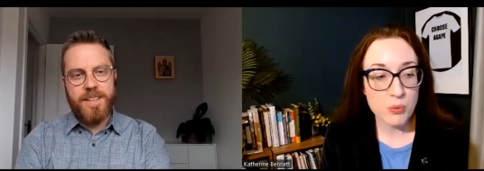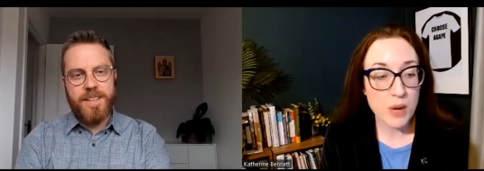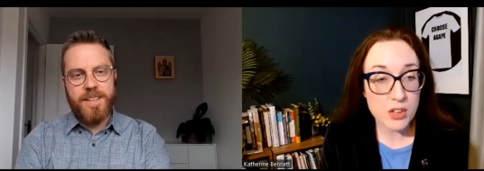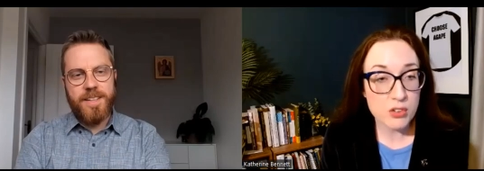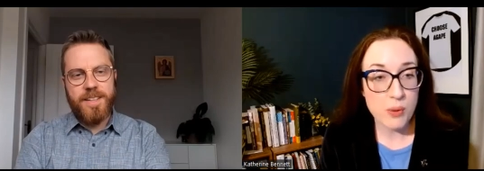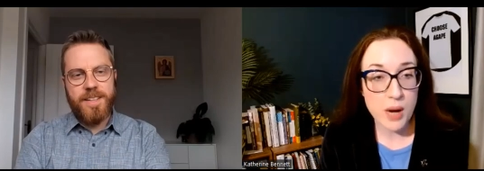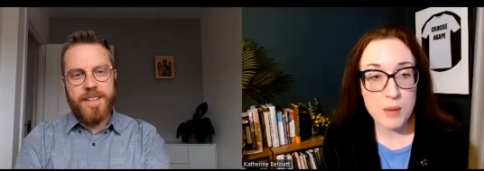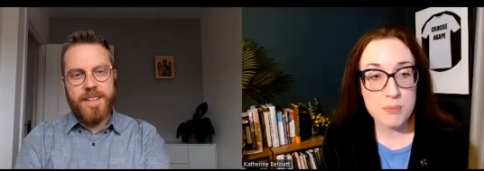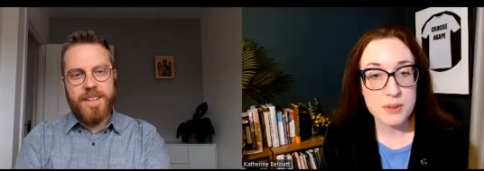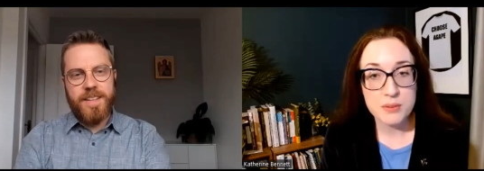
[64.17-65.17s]
Speaker 1: where you grew
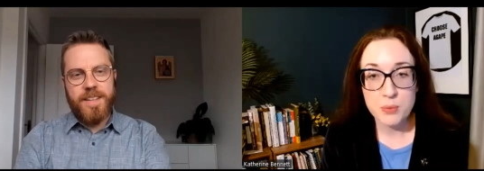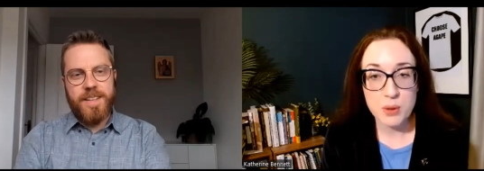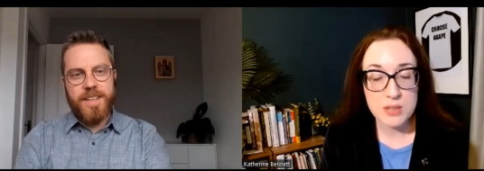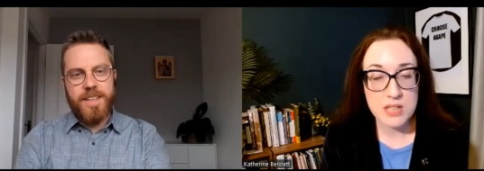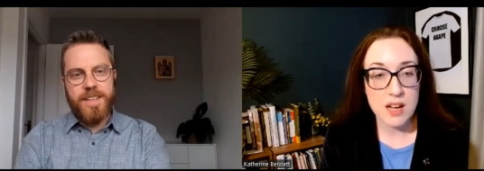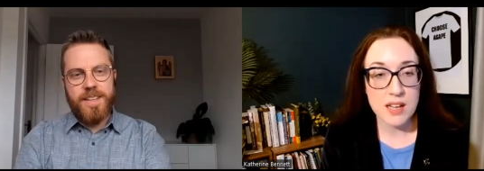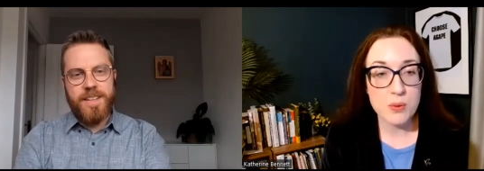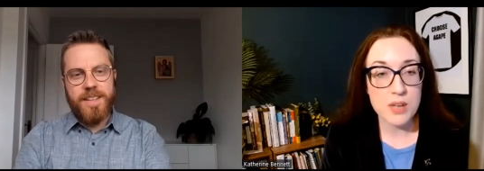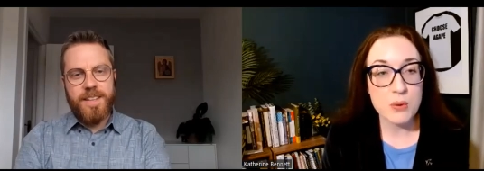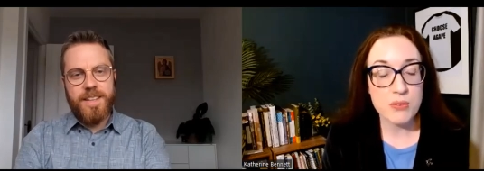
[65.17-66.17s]
up, what it was like
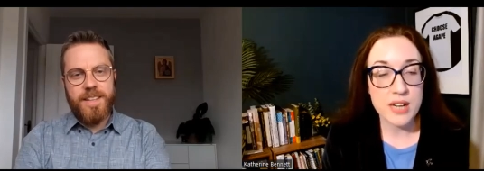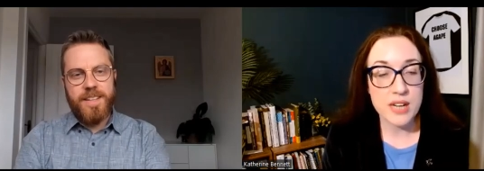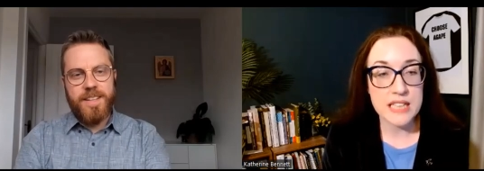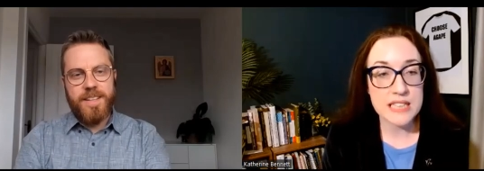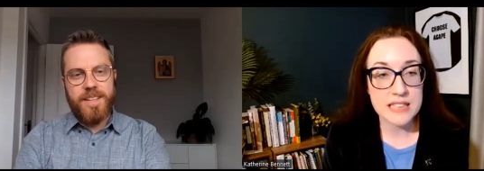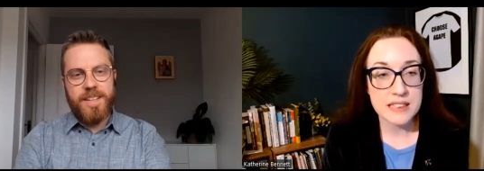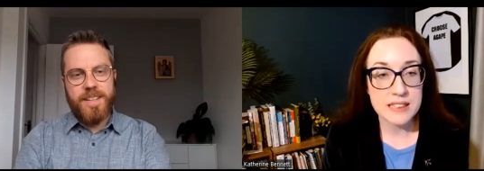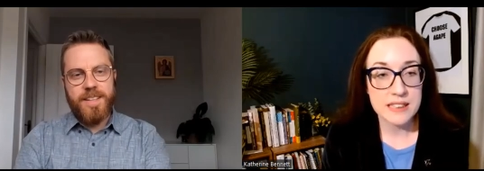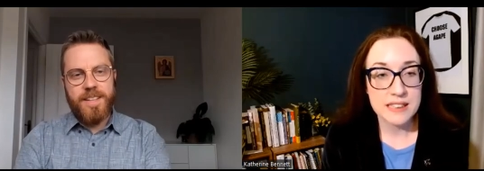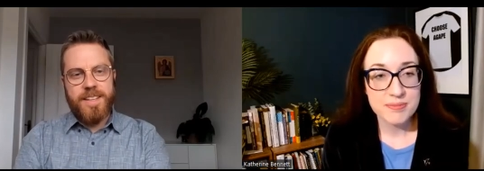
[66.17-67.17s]
when you were raised.
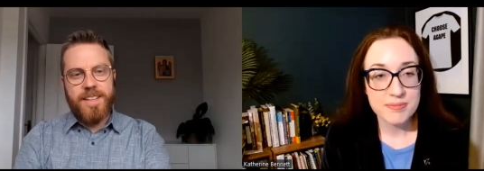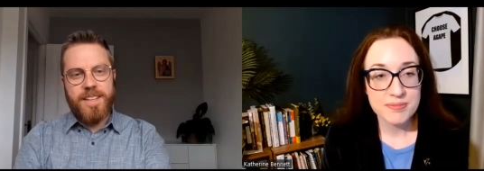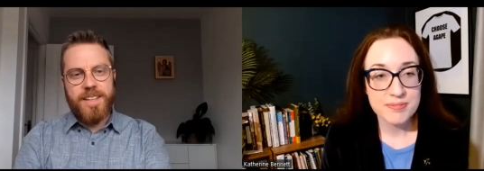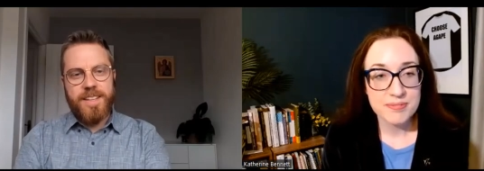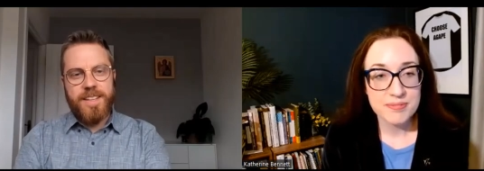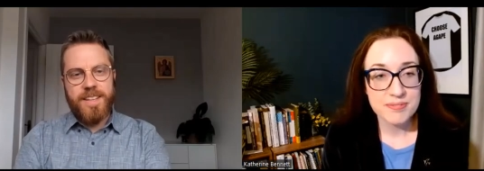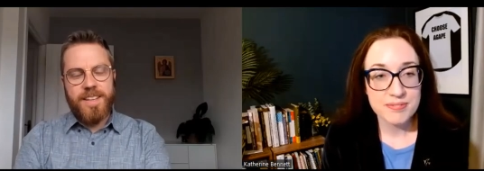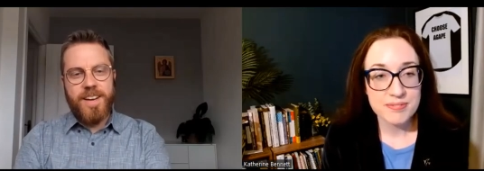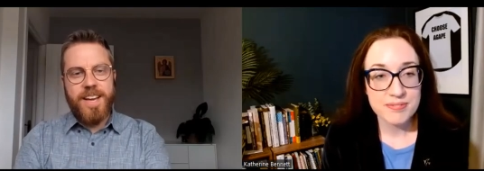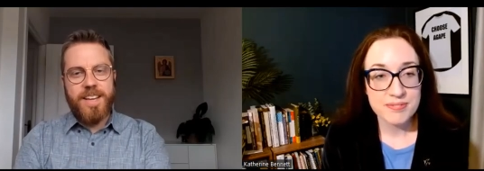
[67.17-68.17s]

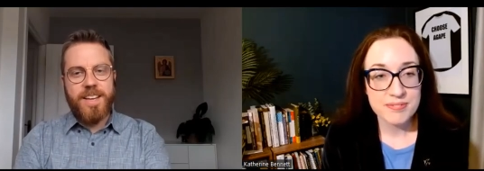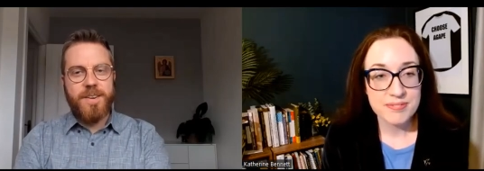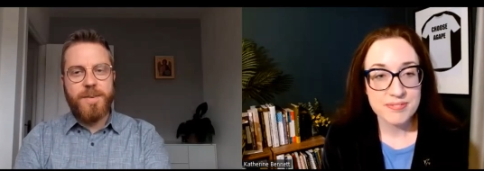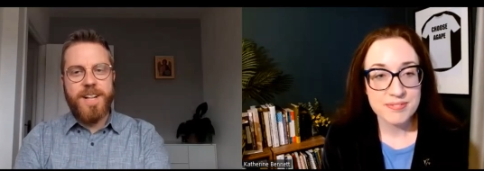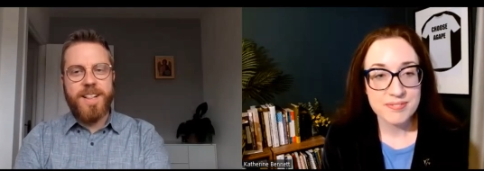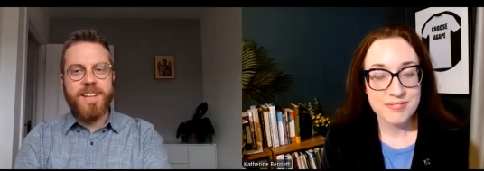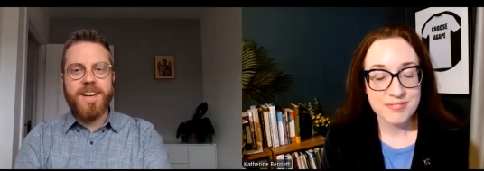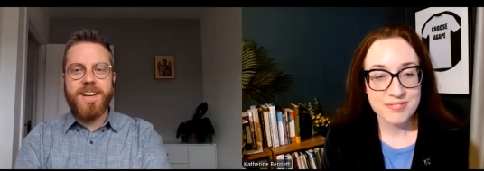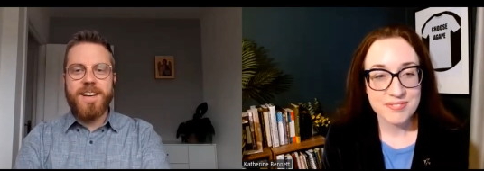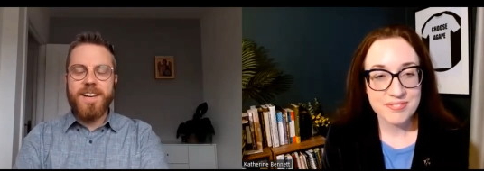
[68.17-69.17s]
Speaker 2: Okay,
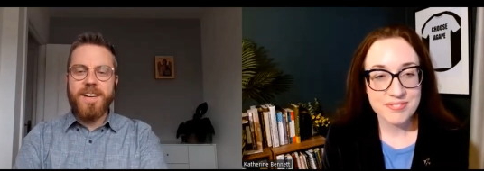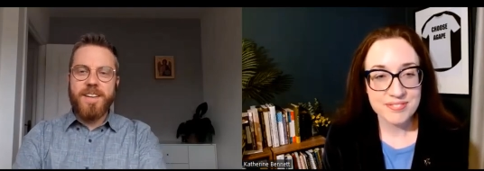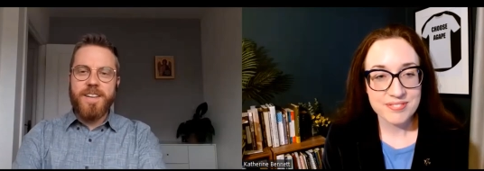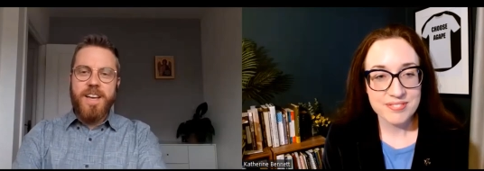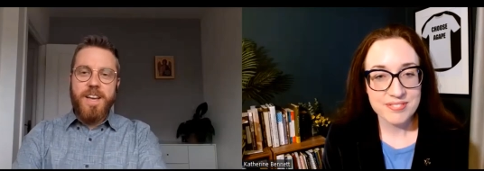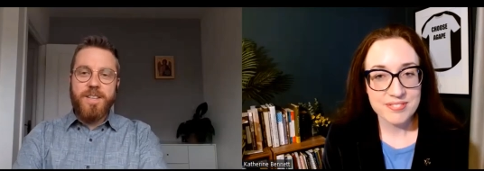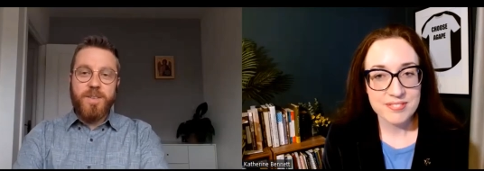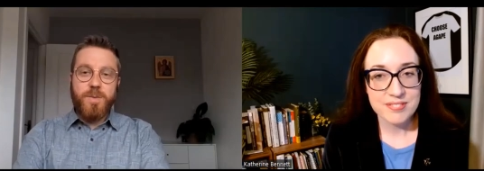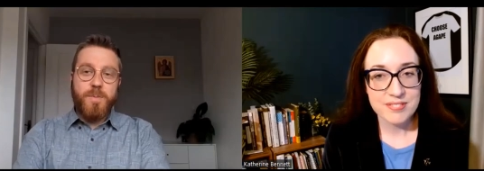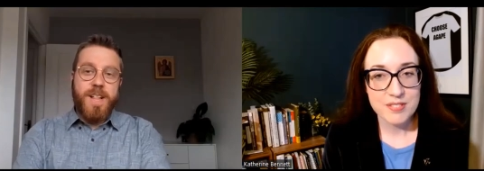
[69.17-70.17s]
well, uh,
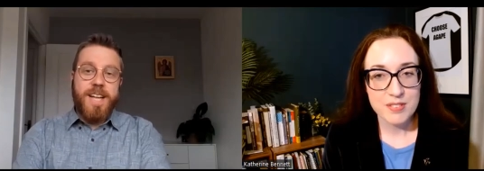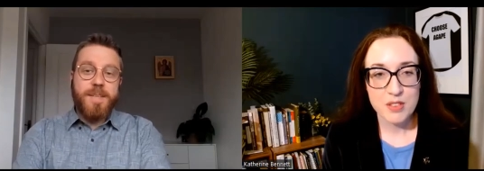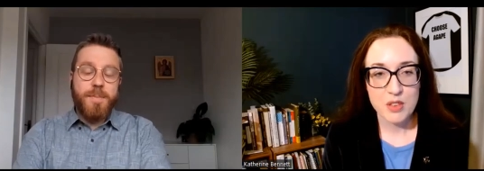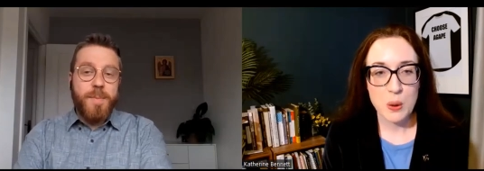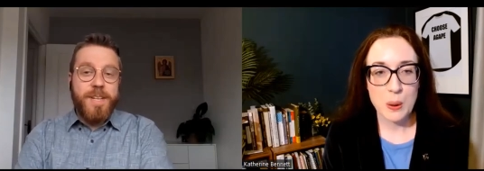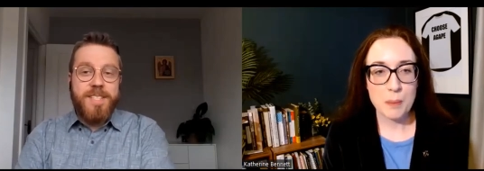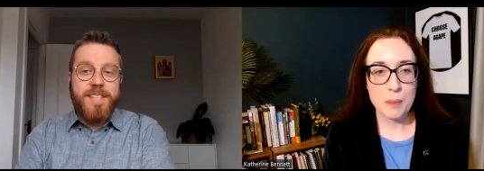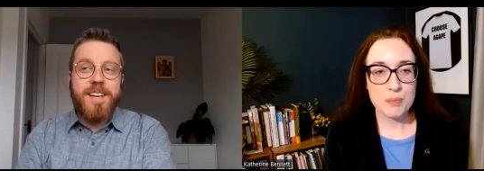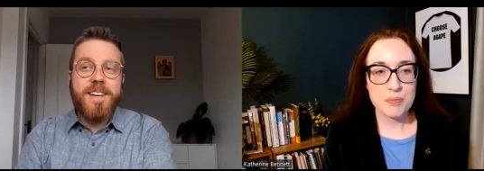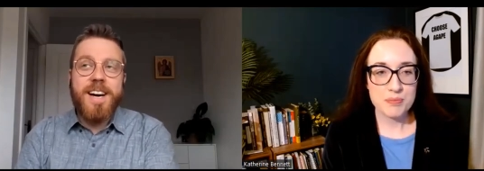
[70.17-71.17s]
so well at the
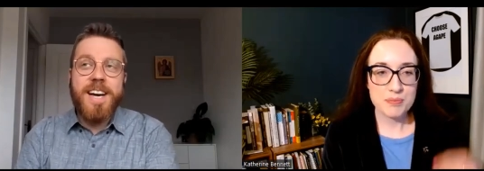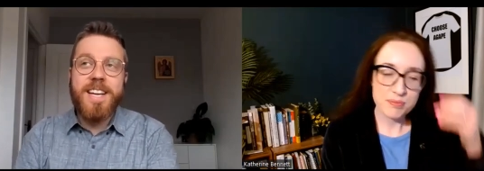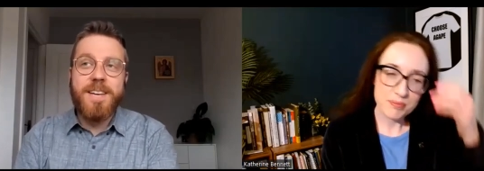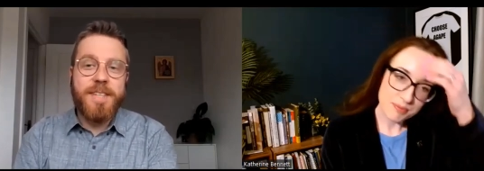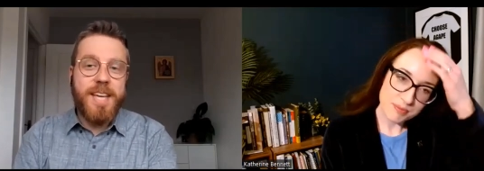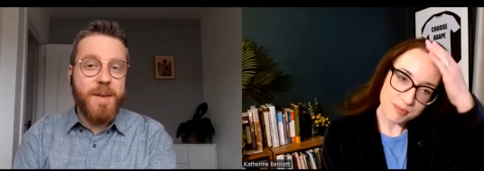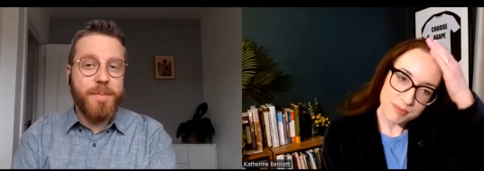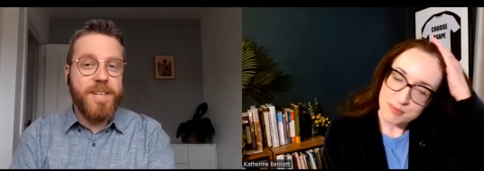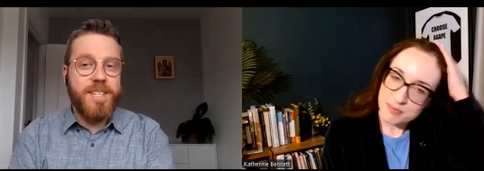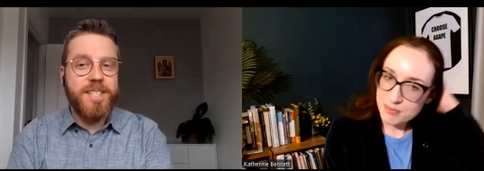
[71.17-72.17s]
moment uh, I live
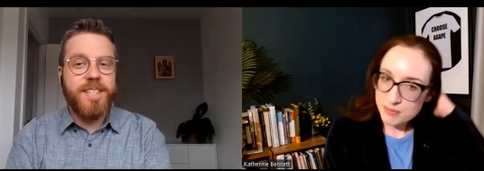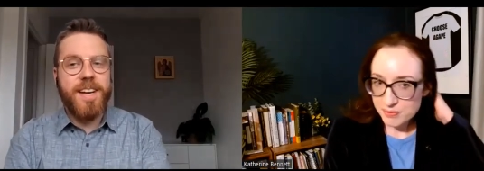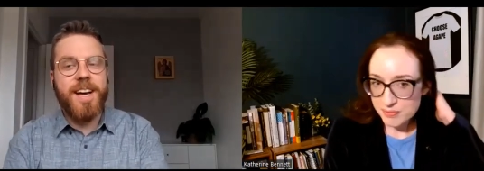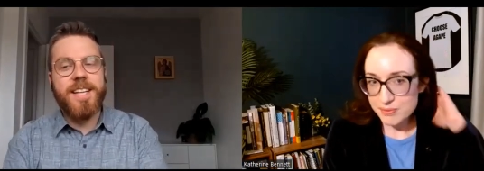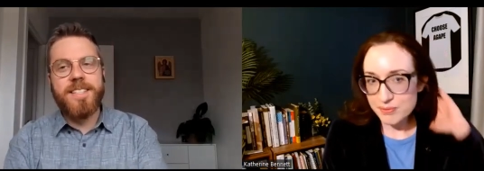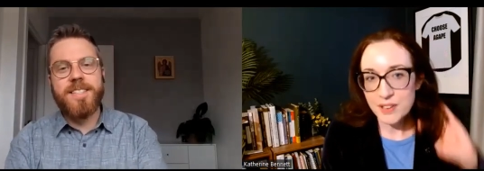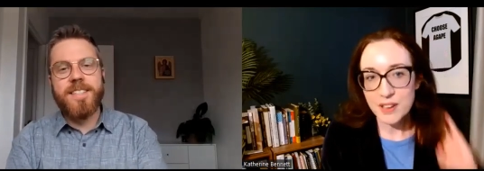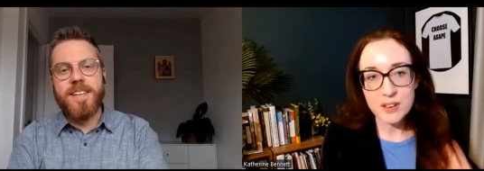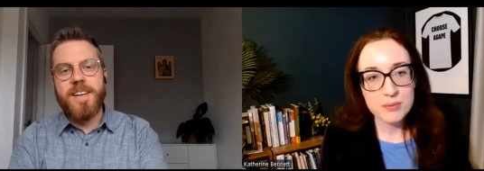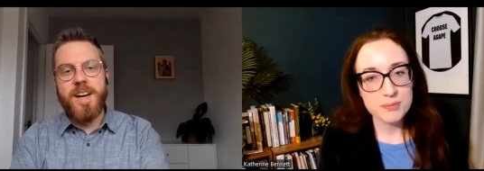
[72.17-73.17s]
in Cambridge, mm.
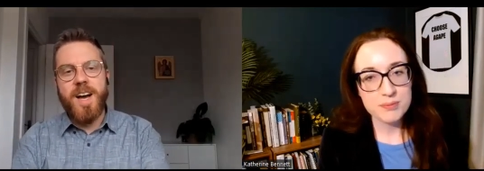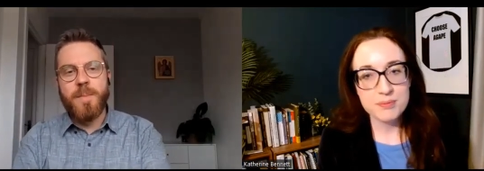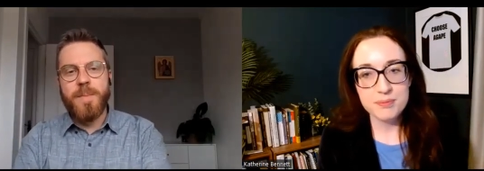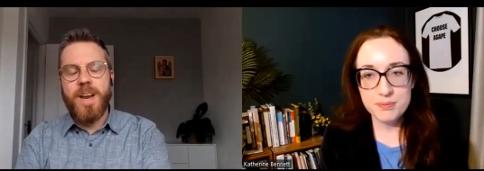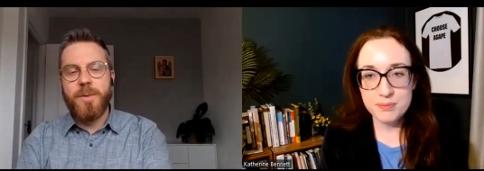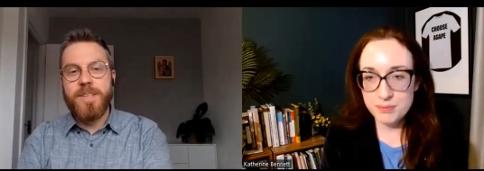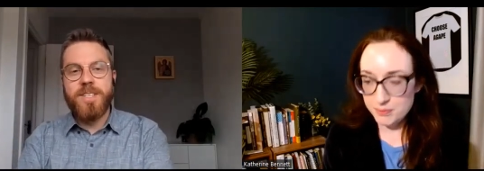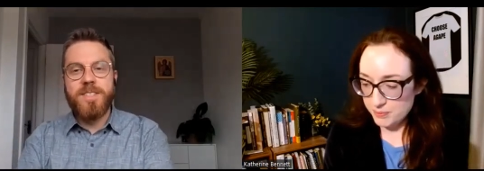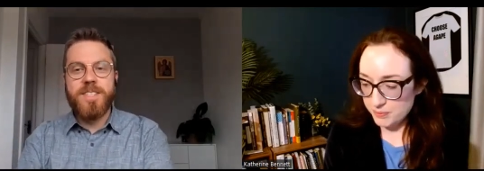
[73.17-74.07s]
and uh, I'm a mm.